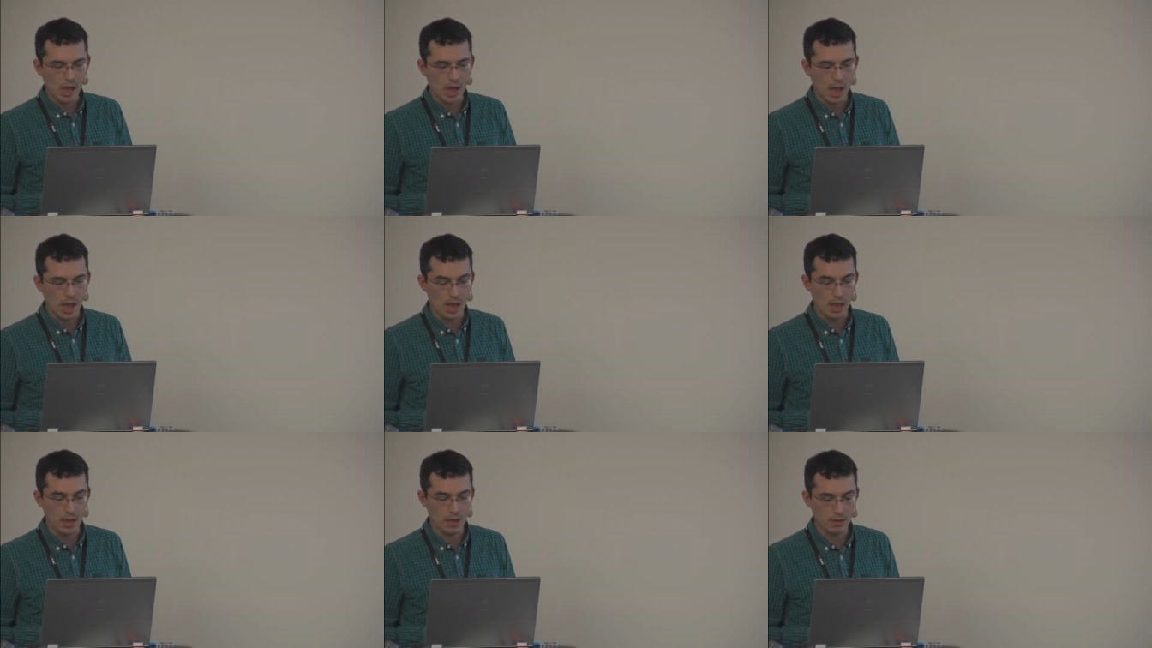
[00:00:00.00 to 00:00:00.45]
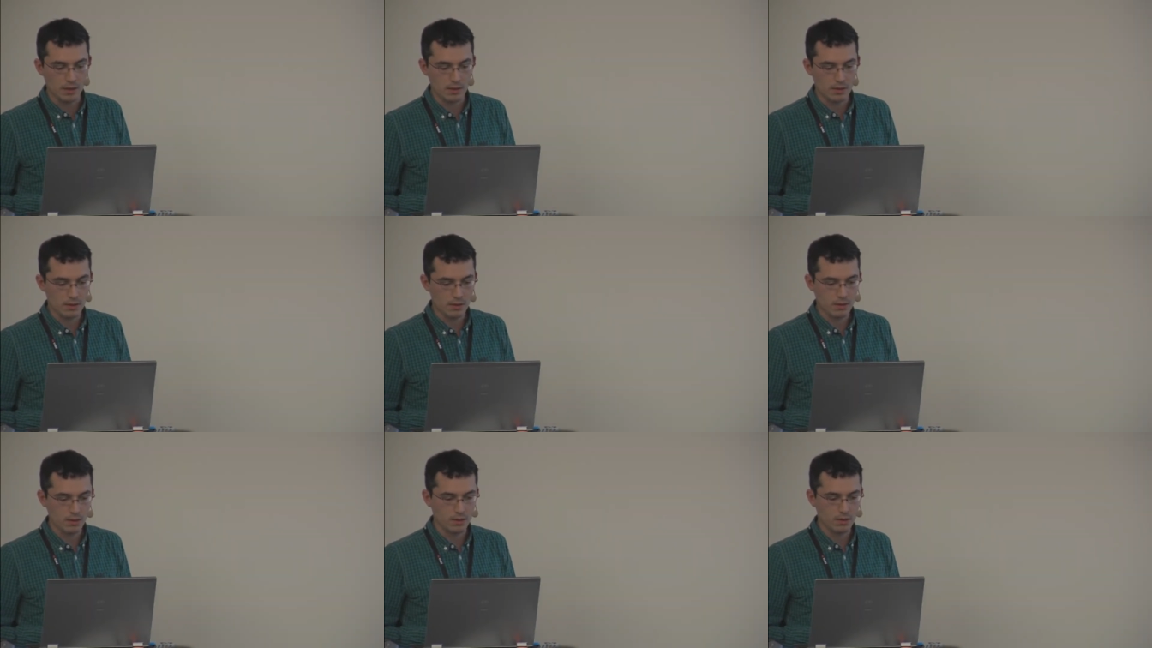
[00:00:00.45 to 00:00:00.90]
And
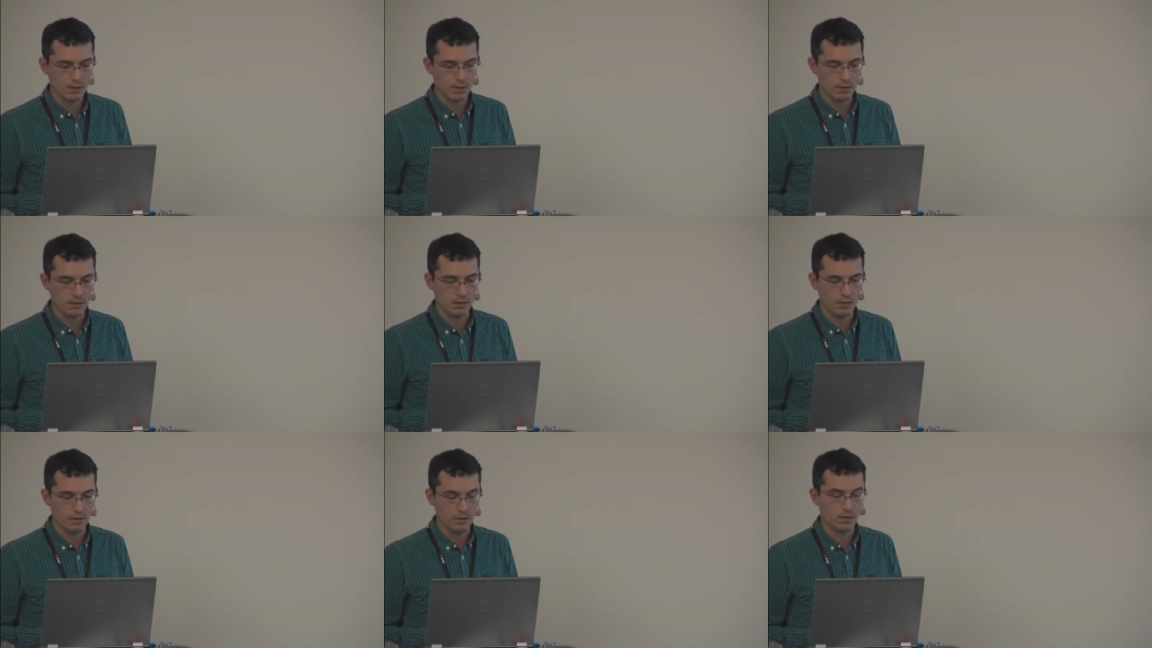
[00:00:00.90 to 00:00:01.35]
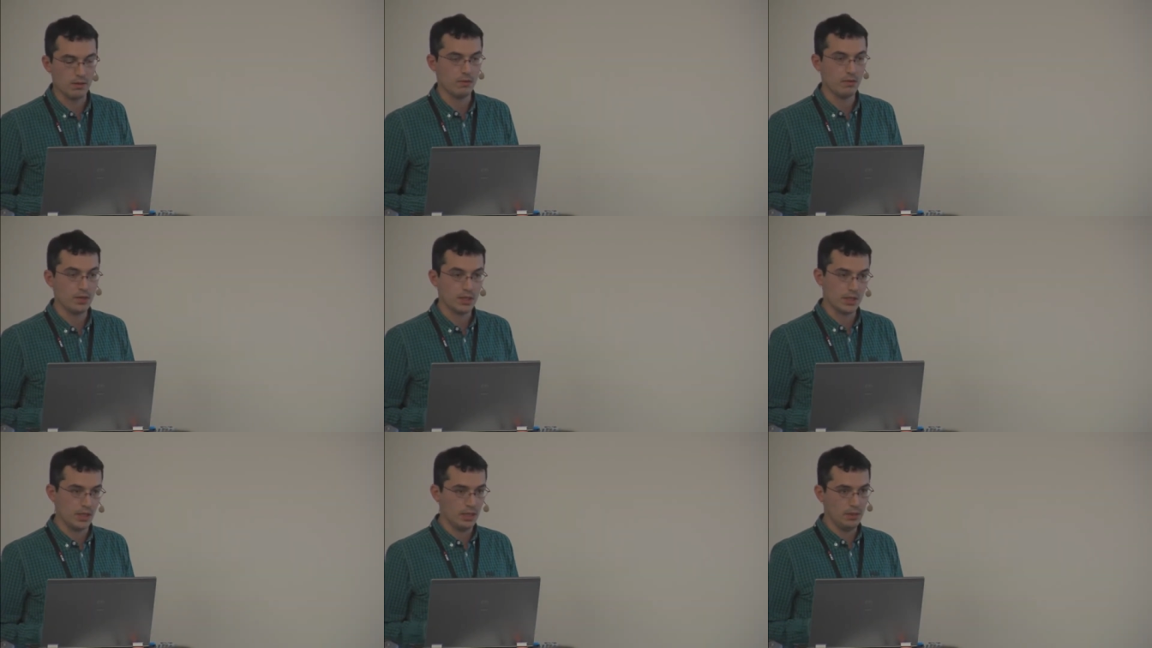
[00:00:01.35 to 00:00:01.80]
so
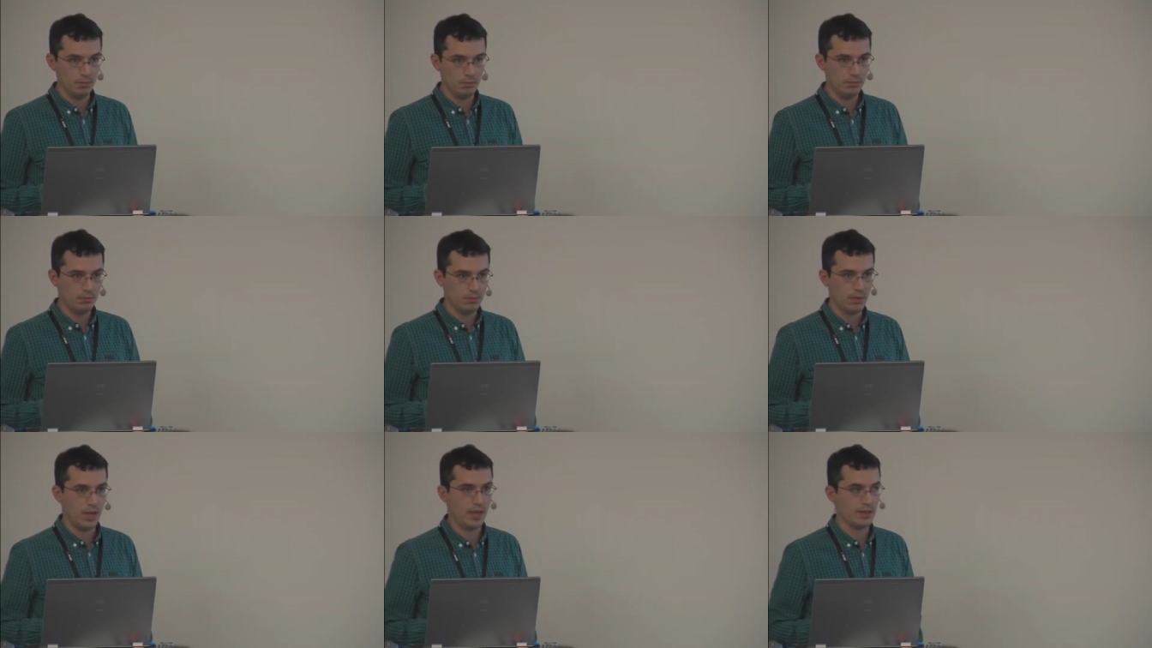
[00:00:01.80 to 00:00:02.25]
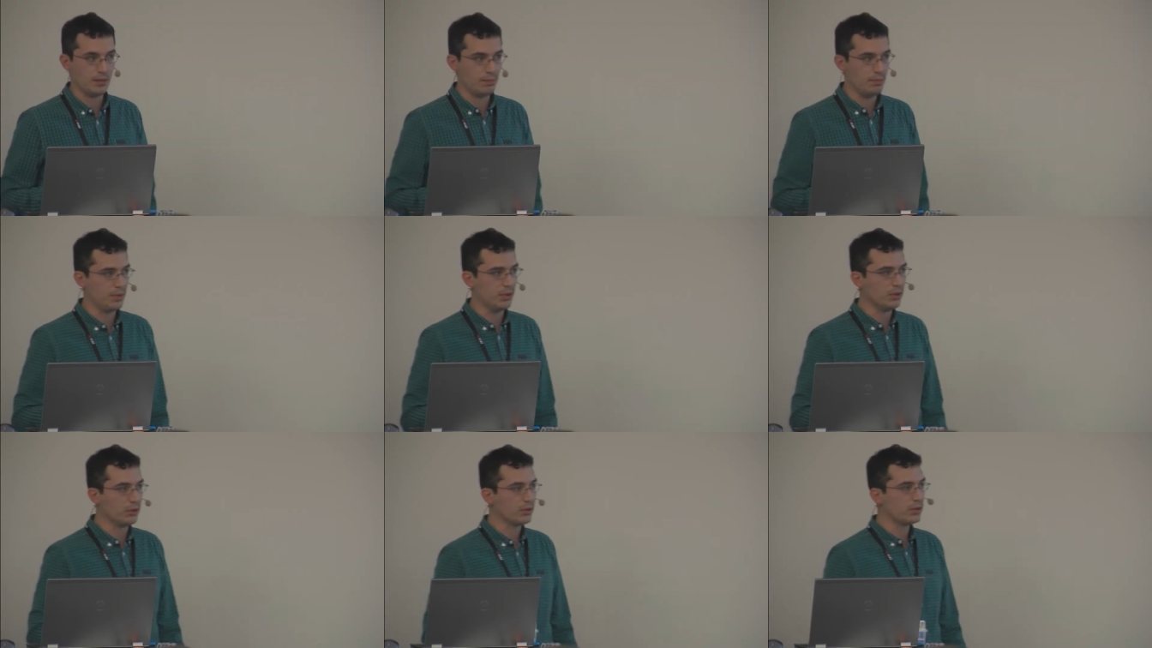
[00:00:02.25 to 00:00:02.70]
the team has
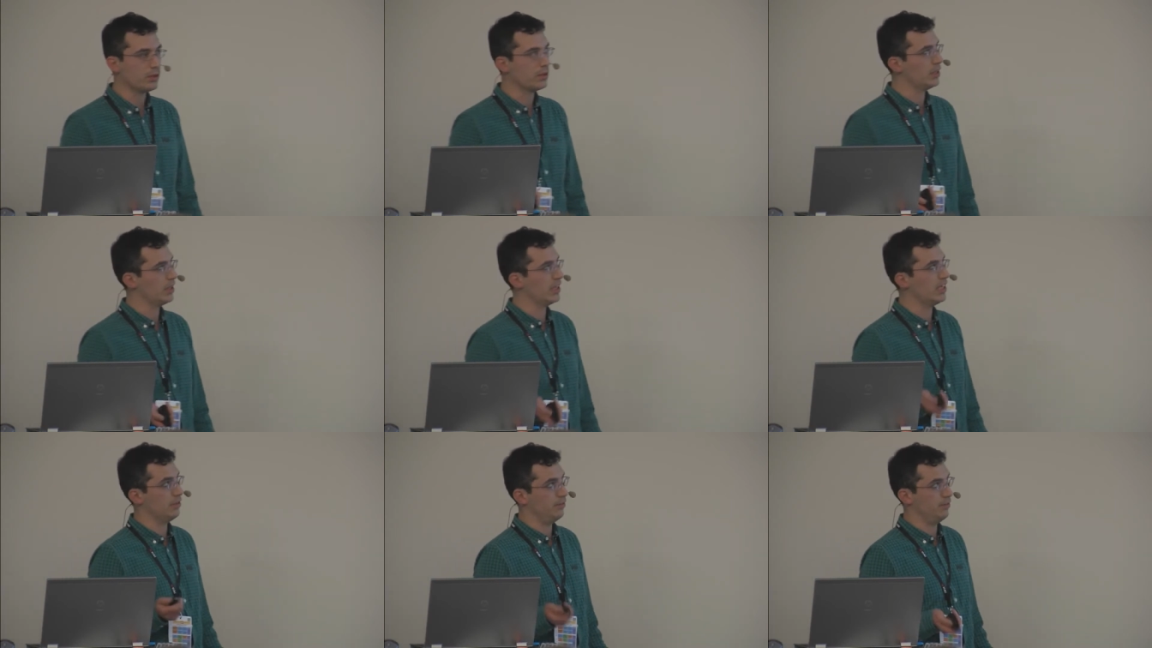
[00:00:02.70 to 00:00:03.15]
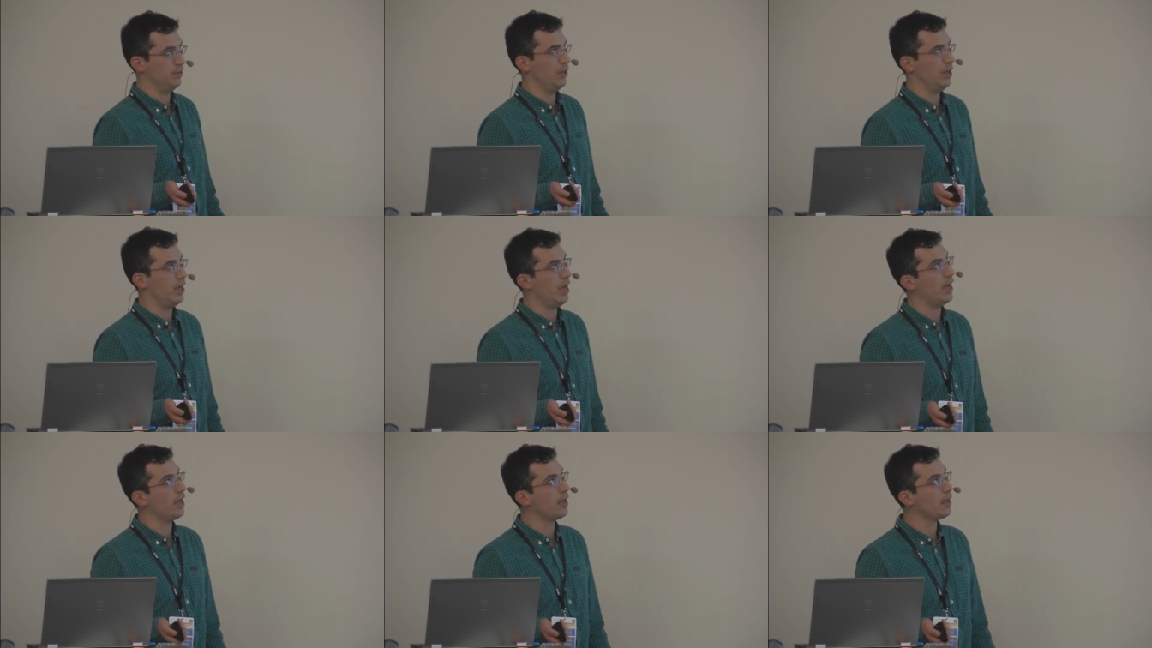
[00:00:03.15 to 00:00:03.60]
built
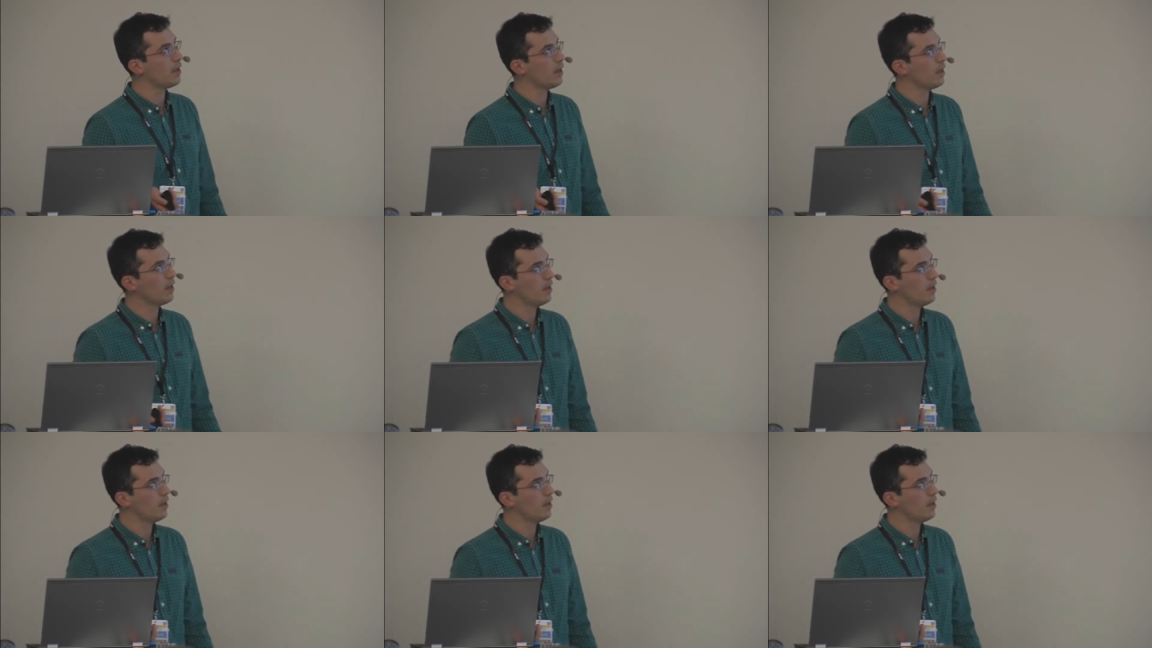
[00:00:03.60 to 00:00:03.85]
GovUK.